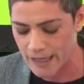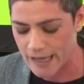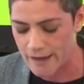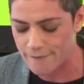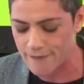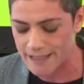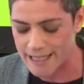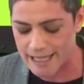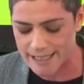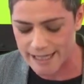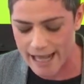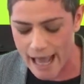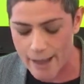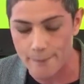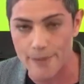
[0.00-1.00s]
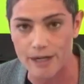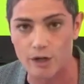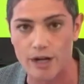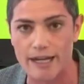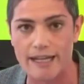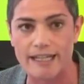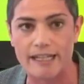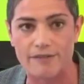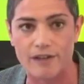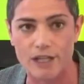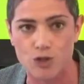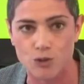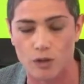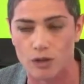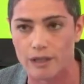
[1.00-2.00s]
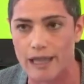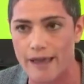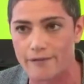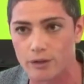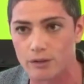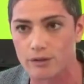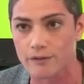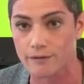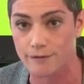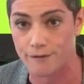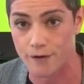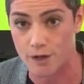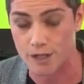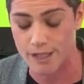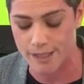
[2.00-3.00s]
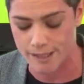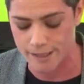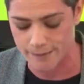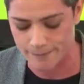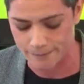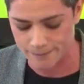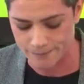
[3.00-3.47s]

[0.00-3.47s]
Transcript: if it doesn't happen on an individual level first.